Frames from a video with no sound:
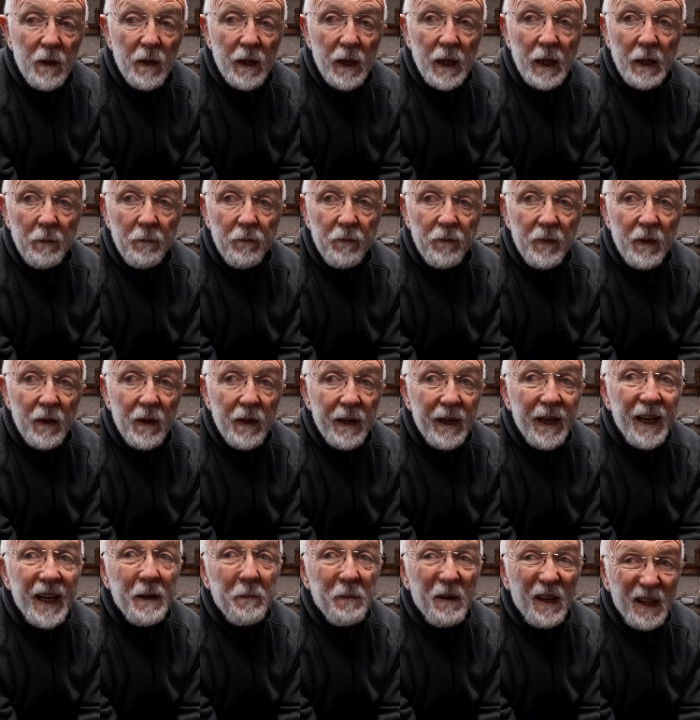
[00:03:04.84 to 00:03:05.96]
um,
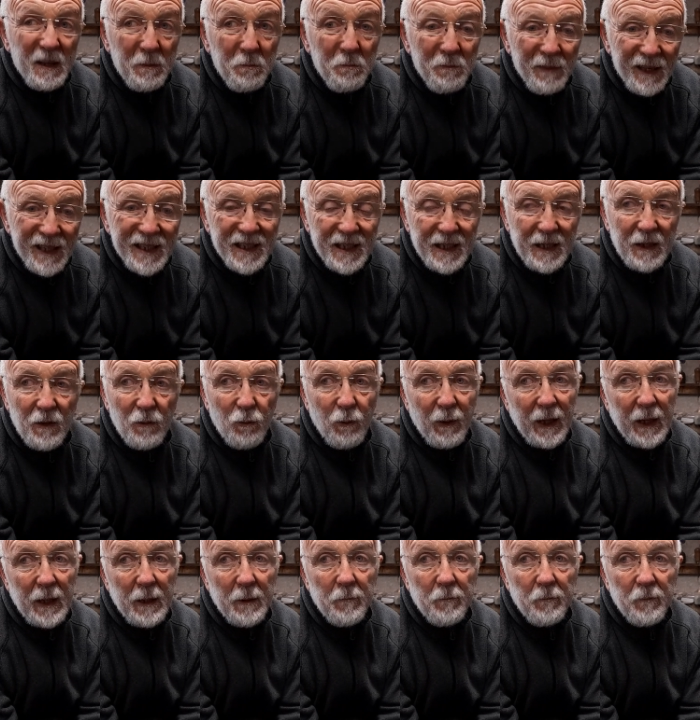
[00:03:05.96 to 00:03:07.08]
in a mathematical
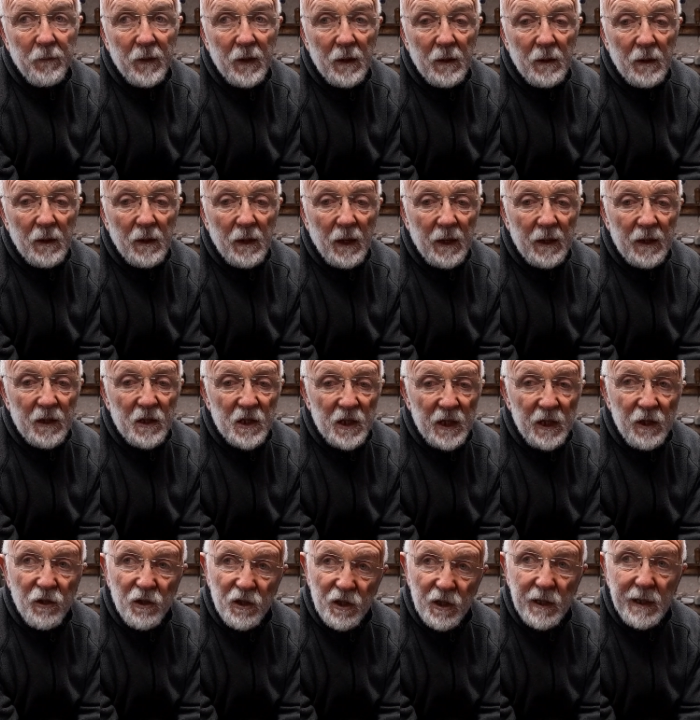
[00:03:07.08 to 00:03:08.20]
way and see
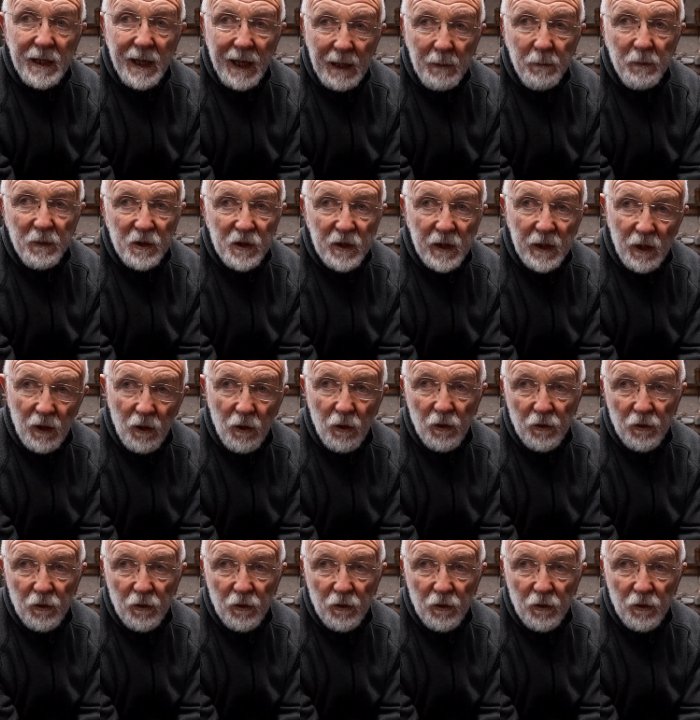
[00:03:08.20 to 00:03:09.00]
does it help us in our